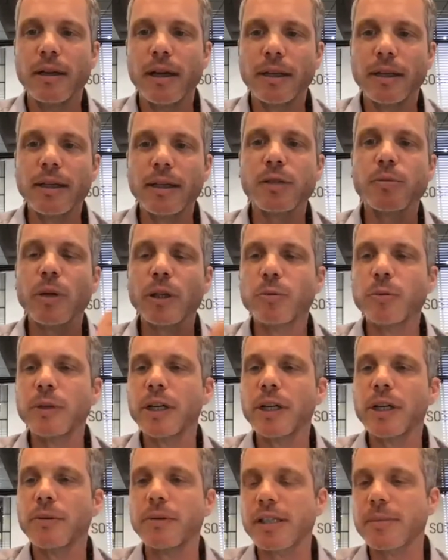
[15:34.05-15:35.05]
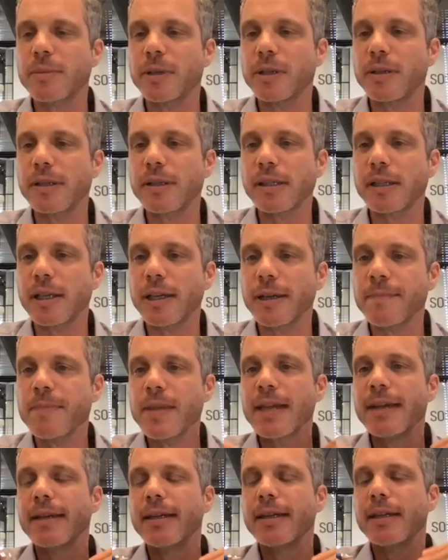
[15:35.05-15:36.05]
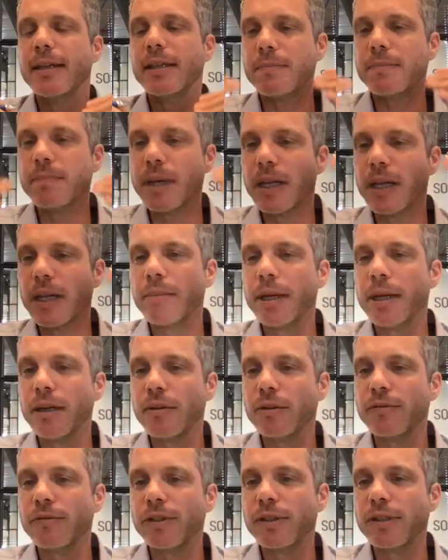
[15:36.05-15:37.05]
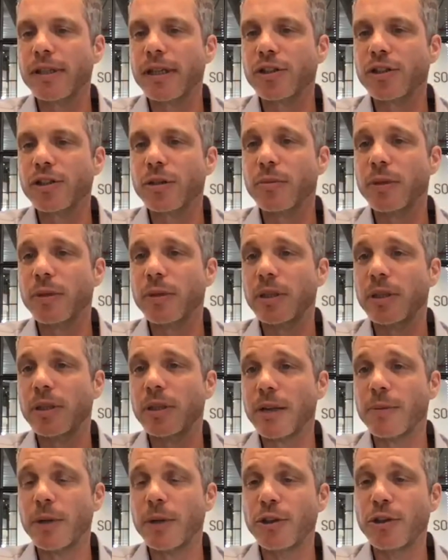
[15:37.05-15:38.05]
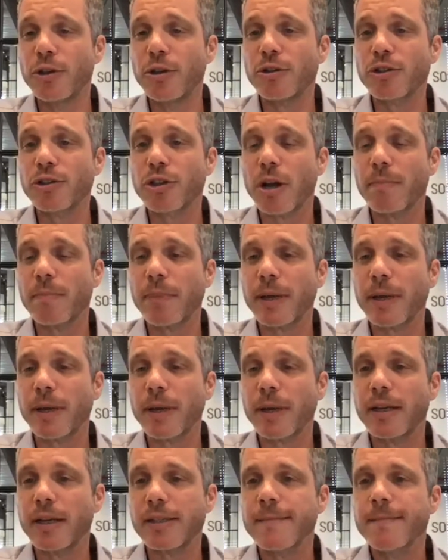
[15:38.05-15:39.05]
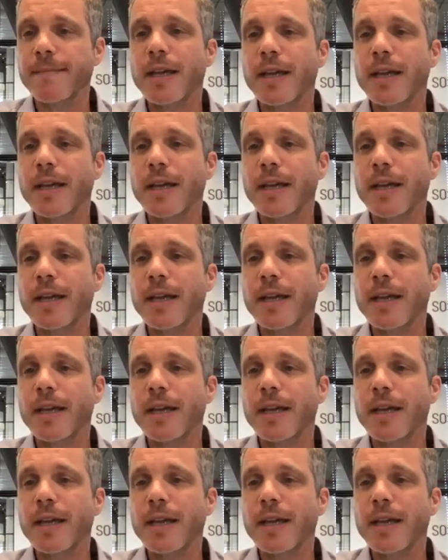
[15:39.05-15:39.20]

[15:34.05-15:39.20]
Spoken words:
at least what we are experiencing is many conversations with huge companies